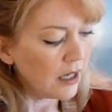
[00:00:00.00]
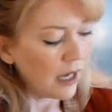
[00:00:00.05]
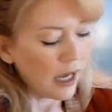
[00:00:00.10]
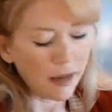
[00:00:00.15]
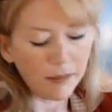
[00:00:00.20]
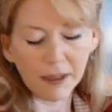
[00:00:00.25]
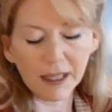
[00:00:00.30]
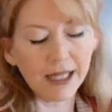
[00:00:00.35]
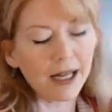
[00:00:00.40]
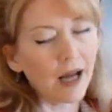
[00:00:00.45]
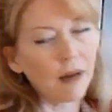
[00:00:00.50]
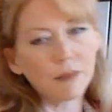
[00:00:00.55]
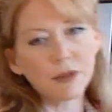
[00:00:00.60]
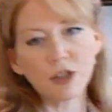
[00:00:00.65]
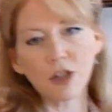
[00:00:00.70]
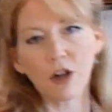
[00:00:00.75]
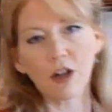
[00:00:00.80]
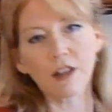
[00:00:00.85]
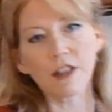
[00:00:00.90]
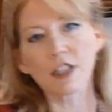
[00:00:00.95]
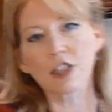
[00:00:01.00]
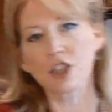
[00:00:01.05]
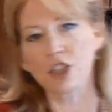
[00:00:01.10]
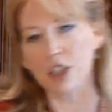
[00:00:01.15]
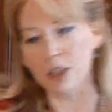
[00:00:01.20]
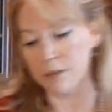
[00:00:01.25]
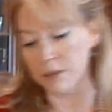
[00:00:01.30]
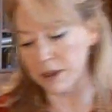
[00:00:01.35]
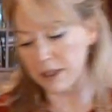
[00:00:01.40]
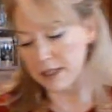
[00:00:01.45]
The
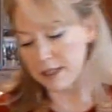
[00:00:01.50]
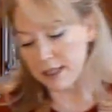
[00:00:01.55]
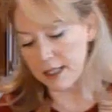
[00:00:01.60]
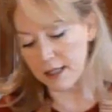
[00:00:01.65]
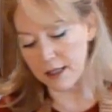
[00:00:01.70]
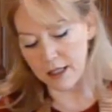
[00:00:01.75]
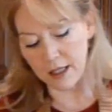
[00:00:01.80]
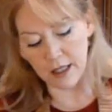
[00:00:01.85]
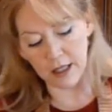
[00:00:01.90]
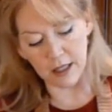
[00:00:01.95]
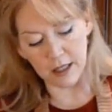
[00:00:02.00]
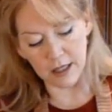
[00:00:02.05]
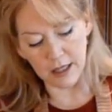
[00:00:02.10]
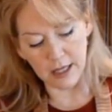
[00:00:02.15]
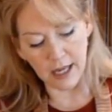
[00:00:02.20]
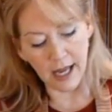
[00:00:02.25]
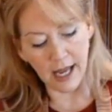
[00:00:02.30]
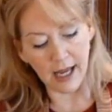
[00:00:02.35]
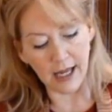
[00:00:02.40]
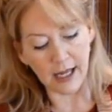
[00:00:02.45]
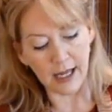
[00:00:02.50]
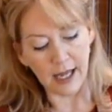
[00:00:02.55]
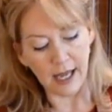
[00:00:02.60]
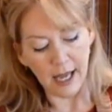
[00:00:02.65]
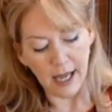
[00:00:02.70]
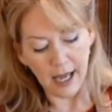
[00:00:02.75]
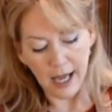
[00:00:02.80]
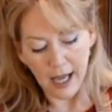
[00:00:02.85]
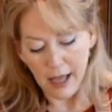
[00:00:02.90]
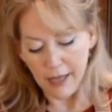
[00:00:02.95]
giblets in the neck.
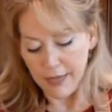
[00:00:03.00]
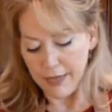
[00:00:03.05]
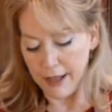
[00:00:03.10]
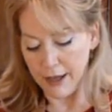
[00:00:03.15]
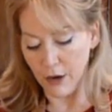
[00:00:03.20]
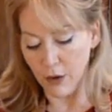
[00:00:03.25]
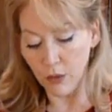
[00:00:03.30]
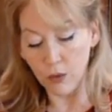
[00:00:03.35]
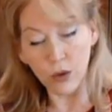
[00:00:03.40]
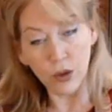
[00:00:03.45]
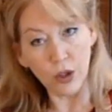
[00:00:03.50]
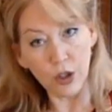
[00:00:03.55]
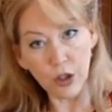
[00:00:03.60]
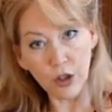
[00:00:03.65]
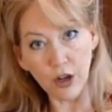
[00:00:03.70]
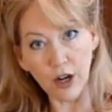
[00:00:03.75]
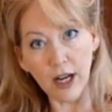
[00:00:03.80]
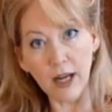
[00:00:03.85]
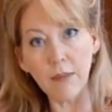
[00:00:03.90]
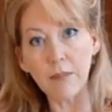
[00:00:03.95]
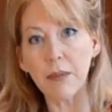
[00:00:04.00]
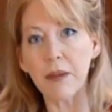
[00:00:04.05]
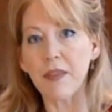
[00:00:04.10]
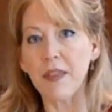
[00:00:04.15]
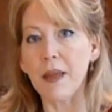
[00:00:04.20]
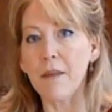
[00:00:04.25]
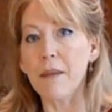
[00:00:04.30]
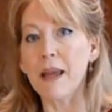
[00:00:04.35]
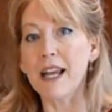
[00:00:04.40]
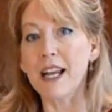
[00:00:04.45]
They don't look great, but
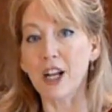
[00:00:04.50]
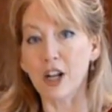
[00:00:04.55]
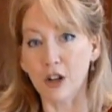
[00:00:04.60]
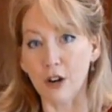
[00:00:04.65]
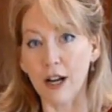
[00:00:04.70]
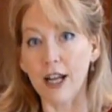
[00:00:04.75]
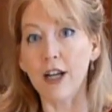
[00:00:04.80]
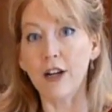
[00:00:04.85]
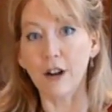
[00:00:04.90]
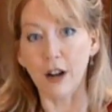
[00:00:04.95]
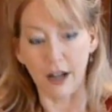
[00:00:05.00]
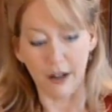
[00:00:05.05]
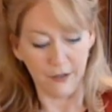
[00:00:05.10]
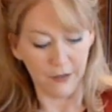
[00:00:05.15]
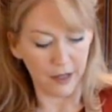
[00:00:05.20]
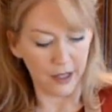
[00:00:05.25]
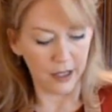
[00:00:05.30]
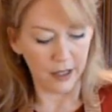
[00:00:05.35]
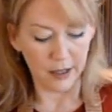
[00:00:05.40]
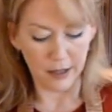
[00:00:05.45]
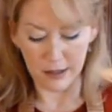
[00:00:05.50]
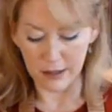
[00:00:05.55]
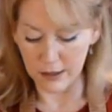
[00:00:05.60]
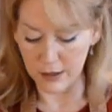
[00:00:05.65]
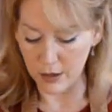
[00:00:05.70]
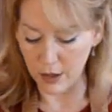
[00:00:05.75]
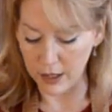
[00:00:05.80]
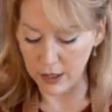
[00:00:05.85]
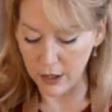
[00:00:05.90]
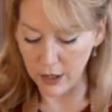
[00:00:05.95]
they make a great gravy.
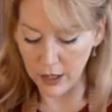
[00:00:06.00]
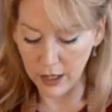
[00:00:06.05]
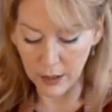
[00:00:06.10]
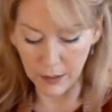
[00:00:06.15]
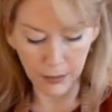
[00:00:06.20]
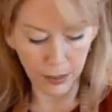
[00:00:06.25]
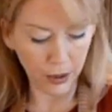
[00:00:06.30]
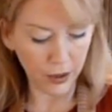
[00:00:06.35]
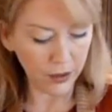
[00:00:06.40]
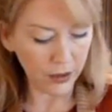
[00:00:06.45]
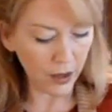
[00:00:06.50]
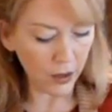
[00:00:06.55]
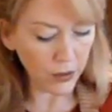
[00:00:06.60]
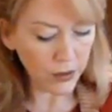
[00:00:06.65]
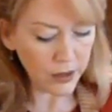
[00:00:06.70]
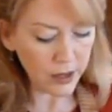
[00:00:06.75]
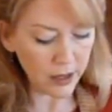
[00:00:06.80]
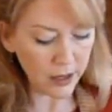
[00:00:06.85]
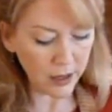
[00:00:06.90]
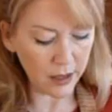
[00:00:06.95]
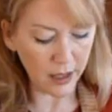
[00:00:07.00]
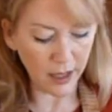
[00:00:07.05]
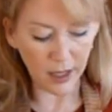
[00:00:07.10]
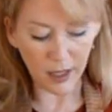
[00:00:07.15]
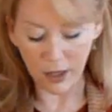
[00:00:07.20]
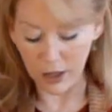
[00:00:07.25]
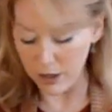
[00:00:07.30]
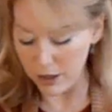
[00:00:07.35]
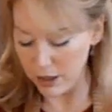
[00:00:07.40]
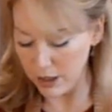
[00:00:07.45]
So I go ahead and put those in
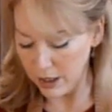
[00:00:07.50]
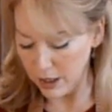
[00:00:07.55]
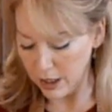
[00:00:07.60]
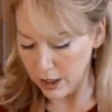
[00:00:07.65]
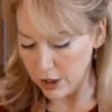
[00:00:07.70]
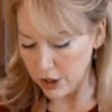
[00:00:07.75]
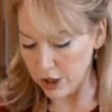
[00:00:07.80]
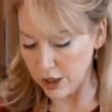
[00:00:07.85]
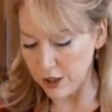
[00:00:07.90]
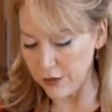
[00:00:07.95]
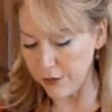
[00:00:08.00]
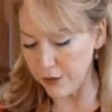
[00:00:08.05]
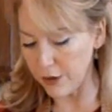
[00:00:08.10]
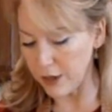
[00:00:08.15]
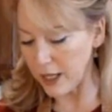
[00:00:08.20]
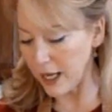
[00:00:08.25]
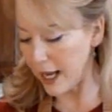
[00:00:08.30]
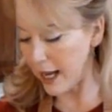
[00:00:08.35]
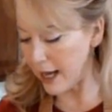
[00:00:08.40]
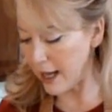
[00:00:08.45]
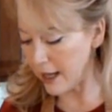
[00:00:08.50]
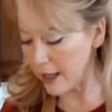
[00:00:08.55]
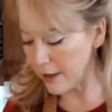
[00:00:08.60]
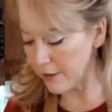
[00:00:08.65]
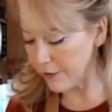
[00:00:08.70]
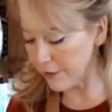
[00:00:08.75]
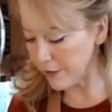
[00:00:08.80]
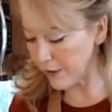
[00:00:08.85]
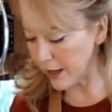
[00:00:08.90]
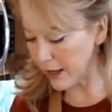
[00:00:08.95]
there just for the added
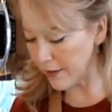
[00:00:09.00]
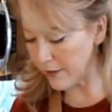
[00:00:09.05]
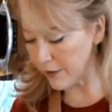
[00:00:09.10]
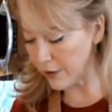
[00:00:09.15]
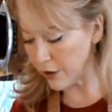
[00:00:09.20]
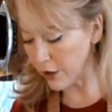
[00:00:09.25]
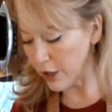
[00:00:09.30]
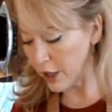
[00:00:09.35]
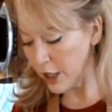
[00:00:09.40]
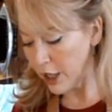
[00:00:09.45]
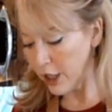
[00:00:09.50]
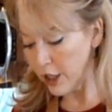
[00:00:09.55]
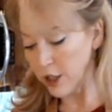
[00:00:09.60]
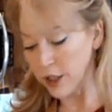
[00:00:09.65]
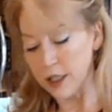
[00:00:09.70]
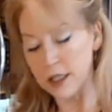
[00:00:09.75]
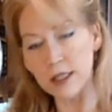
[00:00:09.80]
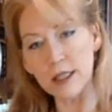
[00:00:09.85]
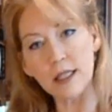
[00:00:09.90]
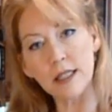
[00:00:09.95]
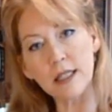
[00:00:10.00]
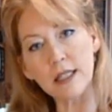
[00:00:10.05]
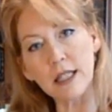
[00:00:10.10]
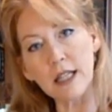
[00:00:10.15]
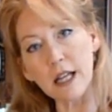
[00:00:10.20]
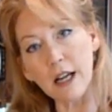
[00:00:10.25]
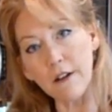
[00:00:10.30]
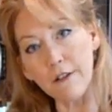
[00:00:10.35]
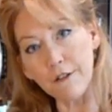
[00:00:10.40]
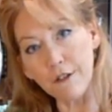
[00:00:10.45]
flavor. You can
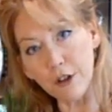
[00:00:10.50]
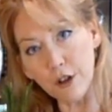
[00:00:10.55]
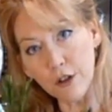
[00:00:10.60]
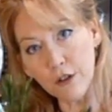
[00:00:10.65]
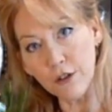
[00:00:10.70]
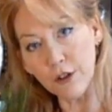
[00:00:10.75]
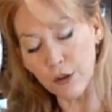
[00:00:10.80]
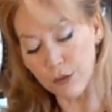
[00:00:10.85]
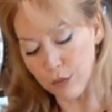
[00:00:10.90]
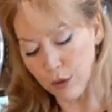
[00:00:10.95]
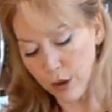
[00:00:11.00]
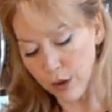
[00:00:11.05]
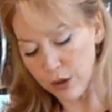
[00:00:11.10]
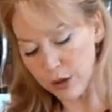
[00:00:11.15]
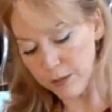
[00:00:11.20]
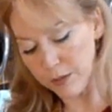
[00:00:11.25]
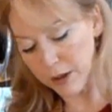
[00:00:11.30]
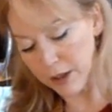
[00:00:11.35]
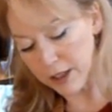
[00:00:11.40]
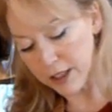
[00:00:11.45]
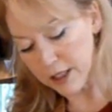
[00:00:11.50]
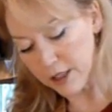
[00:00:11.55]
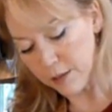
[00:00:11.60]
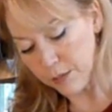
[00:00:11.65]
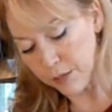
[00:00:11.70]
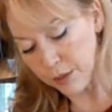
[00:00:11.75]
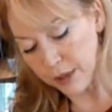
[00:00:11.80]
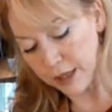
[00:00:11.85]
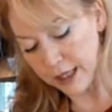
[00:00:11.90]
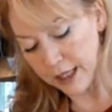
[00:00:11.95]
stick a few of your rosemary
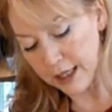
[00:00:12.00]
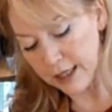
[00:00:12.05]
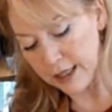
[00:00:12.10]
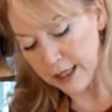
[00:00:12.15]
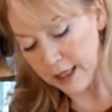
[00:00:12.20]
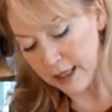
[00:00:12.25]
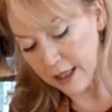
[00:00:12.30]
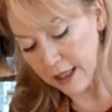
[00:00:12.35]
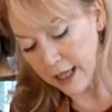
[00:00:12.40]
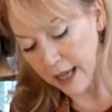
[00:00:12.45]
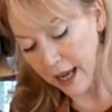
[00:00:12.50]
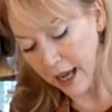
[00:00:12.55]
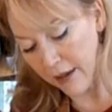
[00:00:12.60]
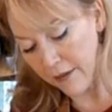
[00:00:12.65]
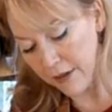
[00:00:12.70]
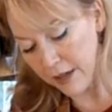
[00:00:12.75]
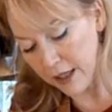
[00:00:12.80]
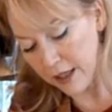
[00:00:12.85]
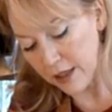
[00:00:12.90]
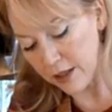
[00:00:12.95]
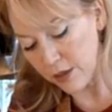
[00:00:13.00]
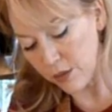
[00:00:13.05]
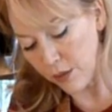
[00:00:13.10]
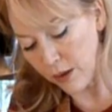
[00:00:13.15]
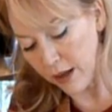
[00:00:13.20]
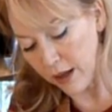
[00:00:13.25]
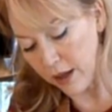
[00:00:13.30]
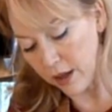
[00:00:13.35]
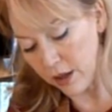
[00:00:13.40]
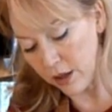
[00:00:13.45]
sprigs in the cavity as
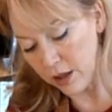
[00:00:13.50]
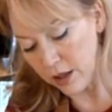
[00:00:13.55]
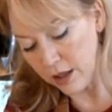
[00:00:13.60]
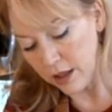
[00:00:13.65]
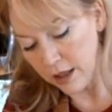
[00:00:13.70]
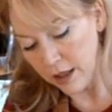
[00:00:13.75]
well.